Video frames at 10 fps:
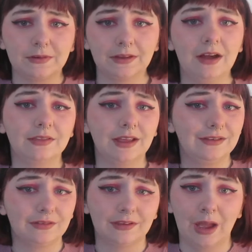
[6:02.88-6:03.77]
down, they
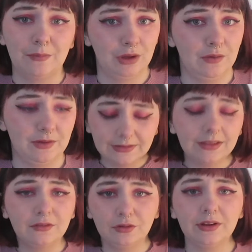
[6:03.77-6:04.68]
just kept going.
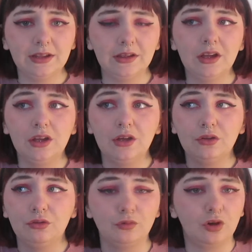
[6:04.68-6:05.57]
This study
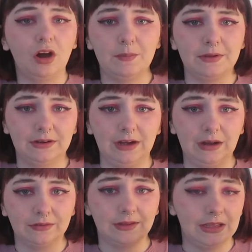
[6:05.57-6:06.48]
should not have been
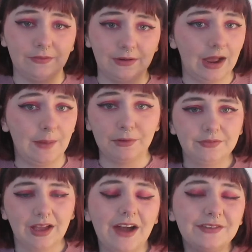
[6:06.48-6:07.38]
allowed to even happen.
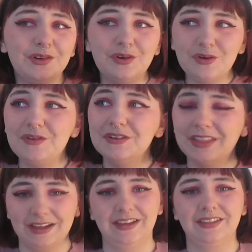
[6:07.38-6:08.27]
After all
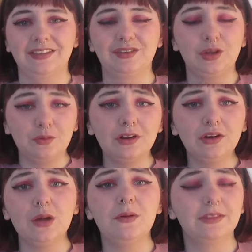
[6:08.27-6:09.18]
this, do you want to
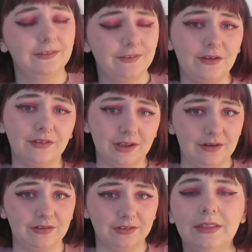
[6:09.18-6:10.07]
know what they found
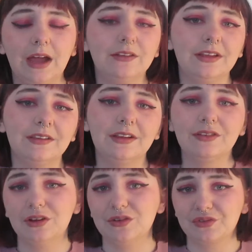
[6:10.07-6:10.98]
out? That autistic
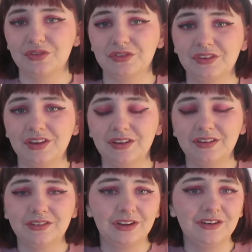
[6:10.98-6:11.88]
children
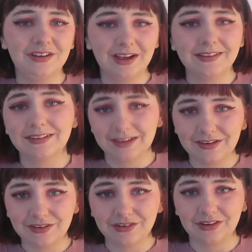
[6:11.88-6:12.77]
show less
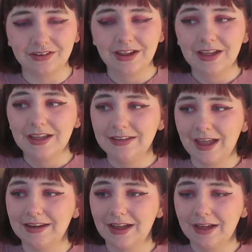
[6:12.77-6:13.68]
attention
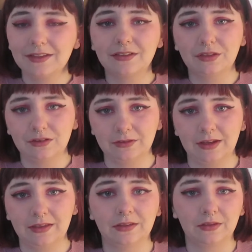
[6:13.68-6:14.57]
yet enhanced
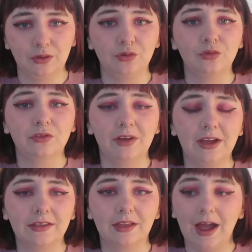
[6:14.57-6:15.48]
distress to social
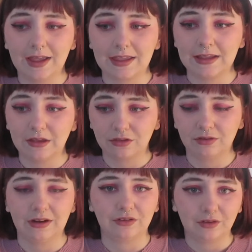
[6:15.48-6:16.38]
threats, i.e. a
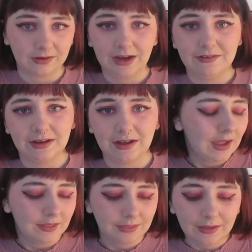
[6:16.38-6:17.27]
stranger staring at
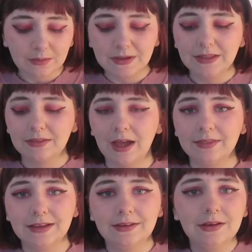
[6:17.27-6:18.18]
them. This means that
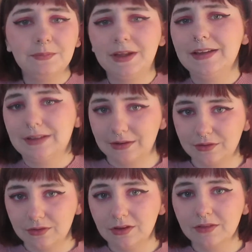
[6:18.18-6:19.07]
they didn't pay
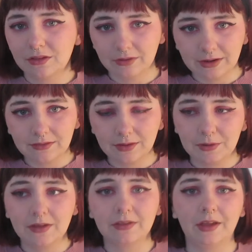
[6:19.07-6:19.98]
attention to the stranger
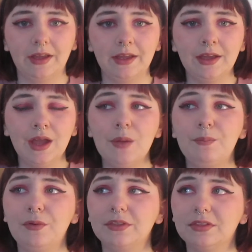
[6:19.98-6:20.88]
per se,
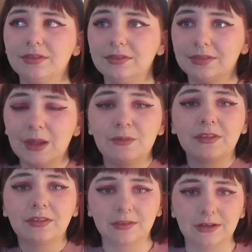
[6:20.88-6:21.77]
but they were
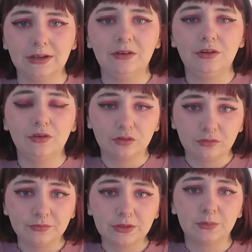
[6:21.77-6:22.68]
still
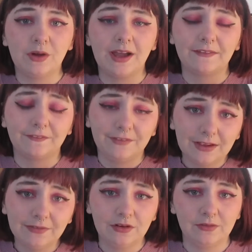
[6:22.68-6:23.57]
uncomfortable and
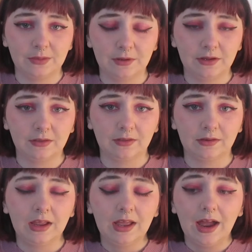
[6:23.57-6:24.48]
fearful of the
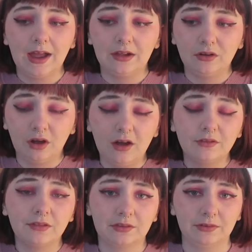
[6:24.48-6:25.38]
person, and a lot of
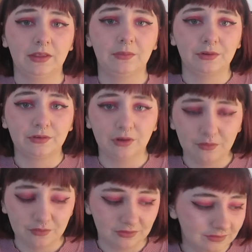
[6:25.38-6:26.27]
distress was
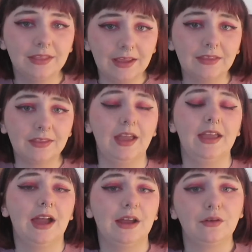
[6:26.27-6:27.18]
shown. They
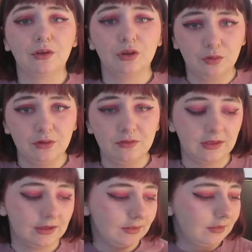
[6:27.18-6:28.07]
say, and I'm going to quote
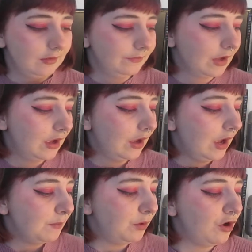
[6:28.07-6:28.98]
this,
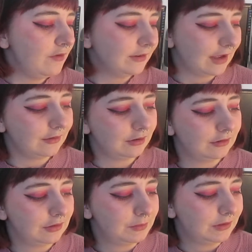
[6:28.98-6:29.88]
"Poor
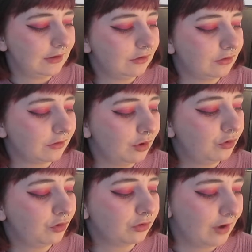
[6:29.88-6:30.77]
attention to potential
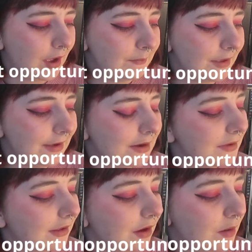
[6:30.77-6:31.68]
social threat may
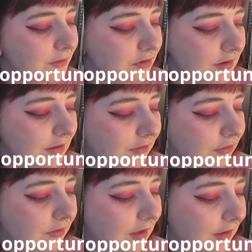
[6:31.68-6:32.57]
limit opportunities to
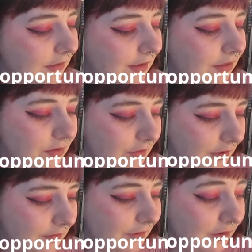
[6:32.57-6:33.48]
assess its
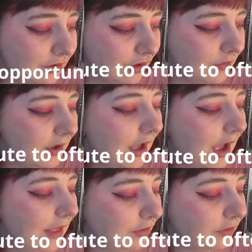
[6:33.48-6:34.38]
threat's value
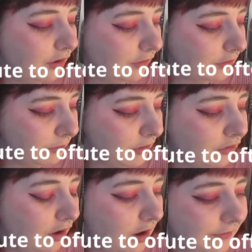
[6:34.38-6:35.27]
and thus contribute
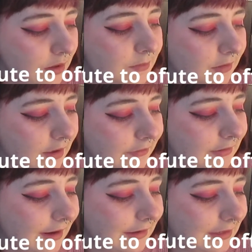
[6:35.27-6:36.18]
to often observed
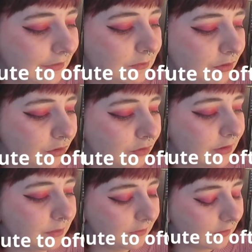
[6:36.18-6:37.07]
negative emotional
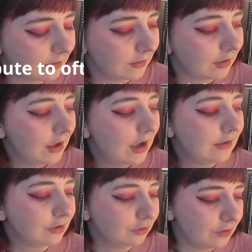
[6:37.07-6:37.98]
responses
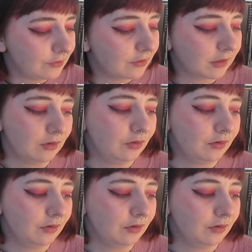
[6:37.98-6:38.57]
to novel social